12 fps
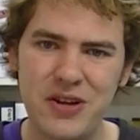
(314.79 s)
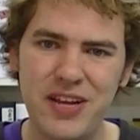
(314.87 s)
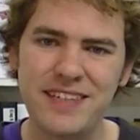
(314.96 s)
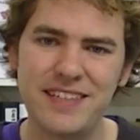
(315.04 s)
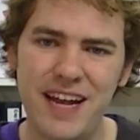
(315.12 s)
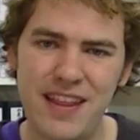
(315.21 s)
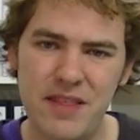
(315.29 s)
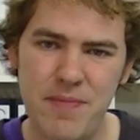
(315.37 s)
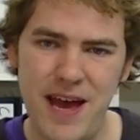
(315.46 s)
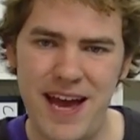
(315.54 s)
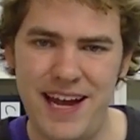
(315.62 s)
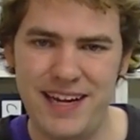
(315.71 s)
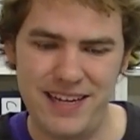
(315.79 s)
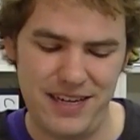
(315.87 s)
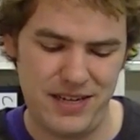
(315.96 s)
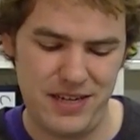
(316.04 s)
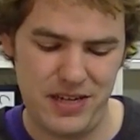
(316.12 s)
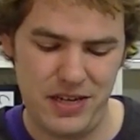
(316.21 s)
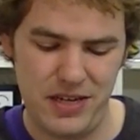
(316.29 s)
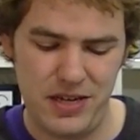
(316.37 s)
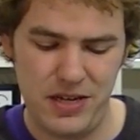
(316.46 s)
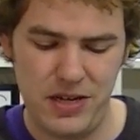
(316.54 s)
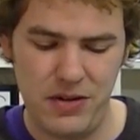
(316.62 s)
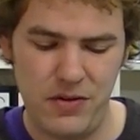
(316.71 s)
inside the bag
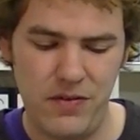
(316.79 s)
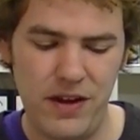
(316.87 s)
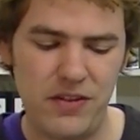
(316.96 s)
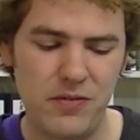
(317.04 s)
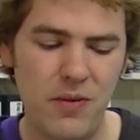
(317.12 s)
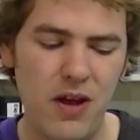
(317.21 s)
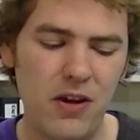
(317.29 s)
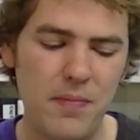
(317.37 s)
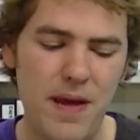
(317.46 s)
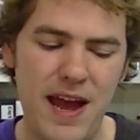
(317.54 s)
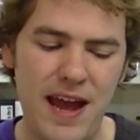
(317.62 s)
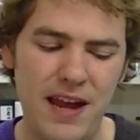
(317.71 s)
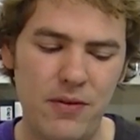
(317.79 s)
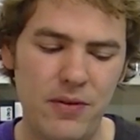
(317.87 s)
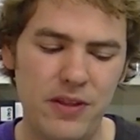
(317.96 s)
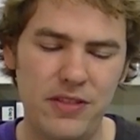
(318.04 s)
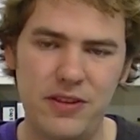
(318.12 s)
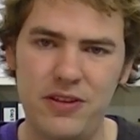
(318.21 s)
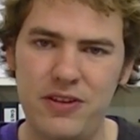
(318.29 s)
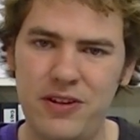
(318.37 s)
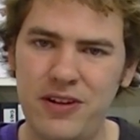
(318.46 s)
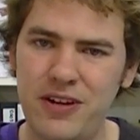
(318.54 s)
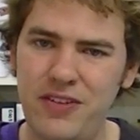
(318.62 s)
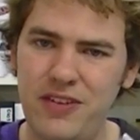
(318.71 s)
we've got a smaller bag with
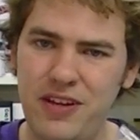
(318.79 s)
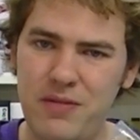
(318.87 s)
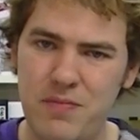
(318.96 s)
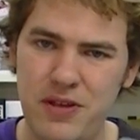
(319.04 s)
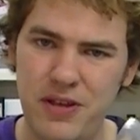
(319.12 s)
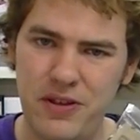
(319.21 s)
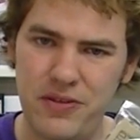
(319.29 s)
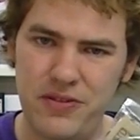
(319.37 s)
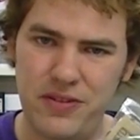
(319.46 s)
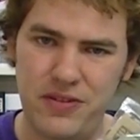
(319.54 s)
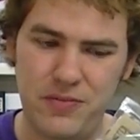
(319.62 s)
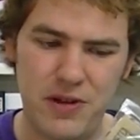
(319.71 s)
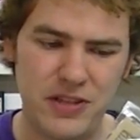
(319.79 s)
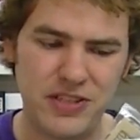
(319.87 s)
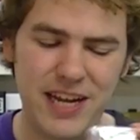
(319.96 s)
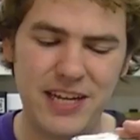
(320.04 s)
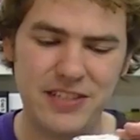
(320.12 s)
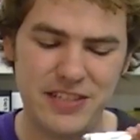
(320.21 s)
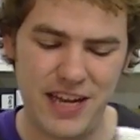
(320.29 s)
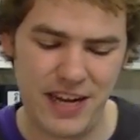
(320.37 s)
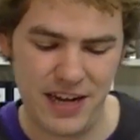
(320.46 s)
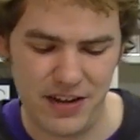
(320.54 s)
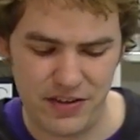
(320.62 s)
currency, bills, small change, that kind of